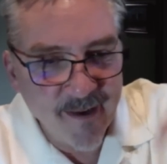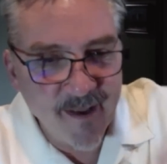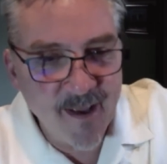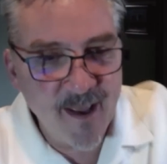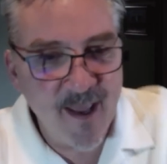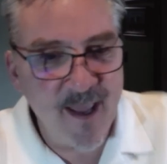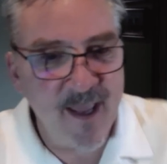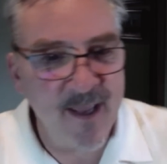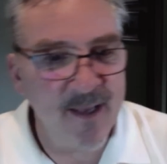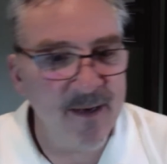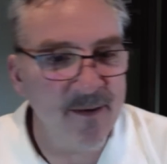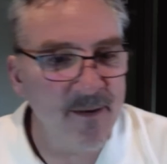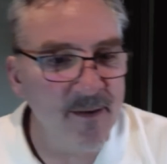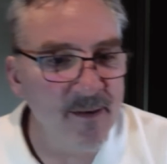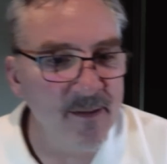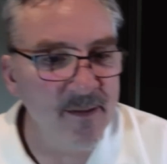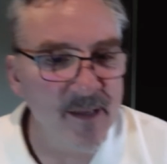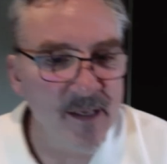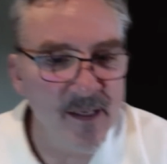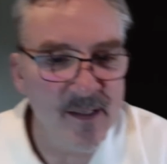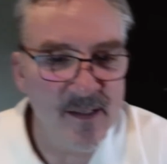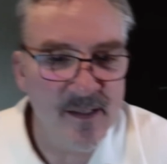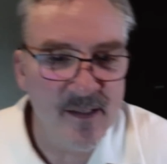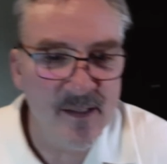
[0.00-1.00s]
And
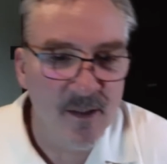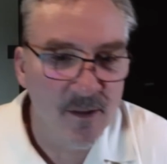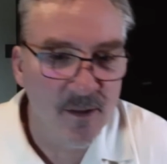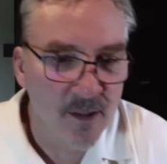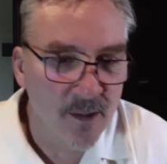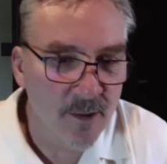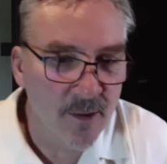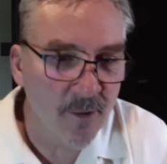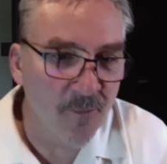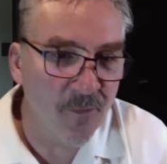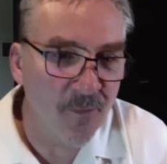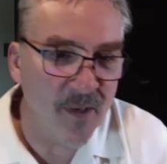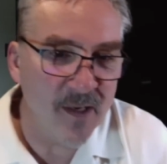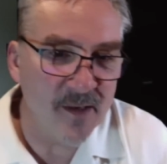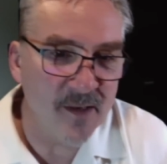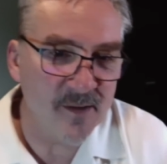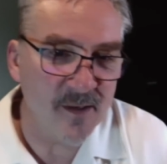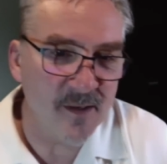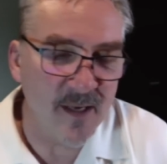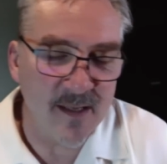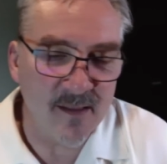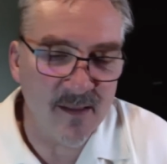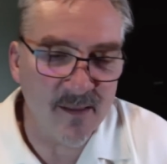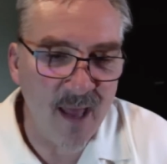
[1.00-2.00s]
it's little things
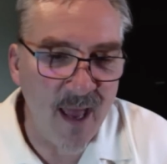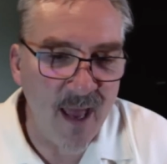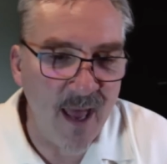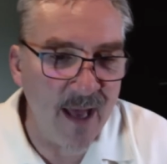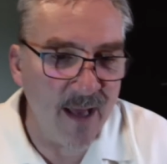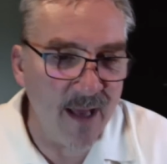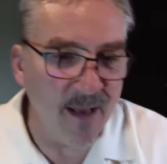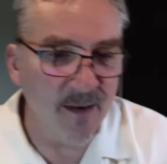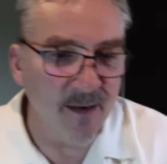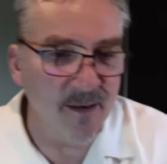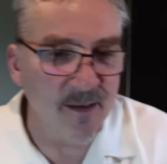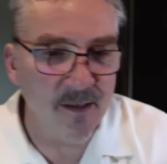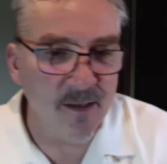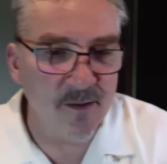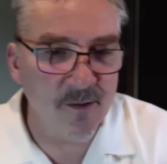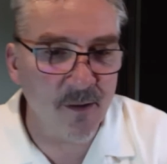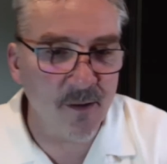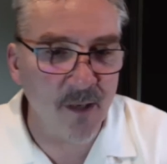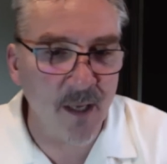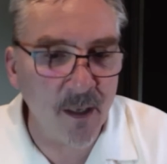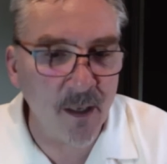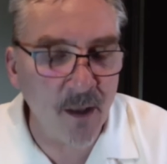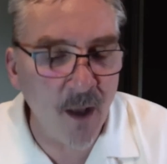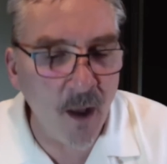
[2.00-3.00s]
like that you're
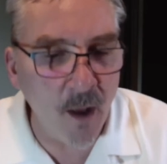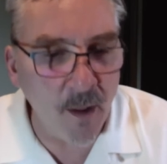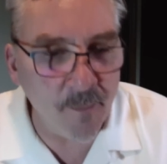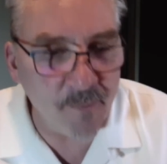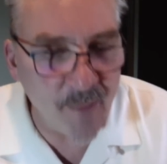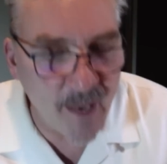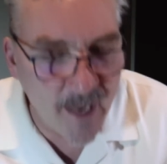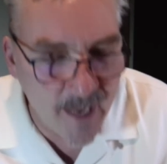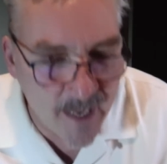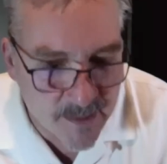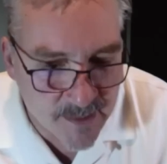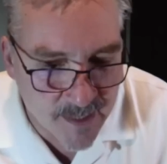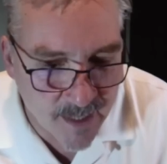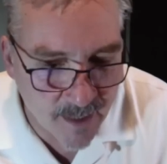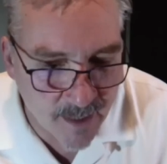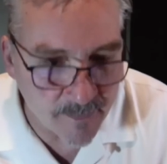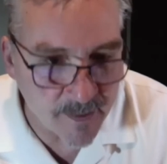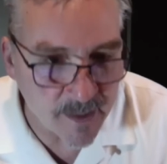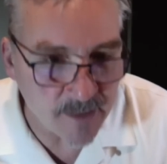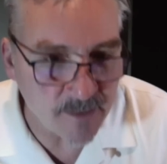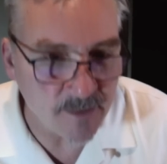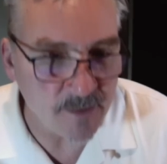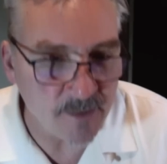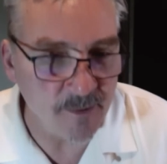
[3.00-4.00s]
like, that's how
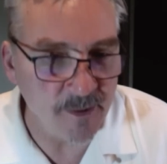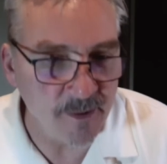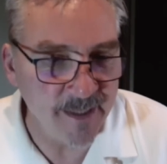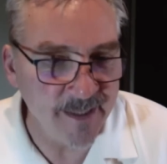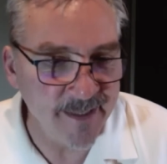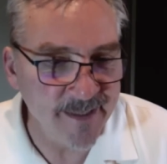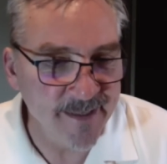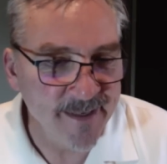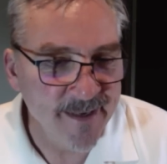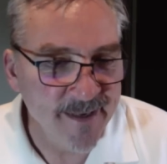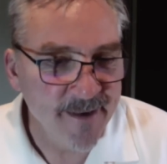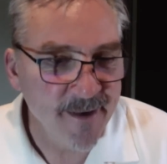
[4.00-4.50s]
they do it.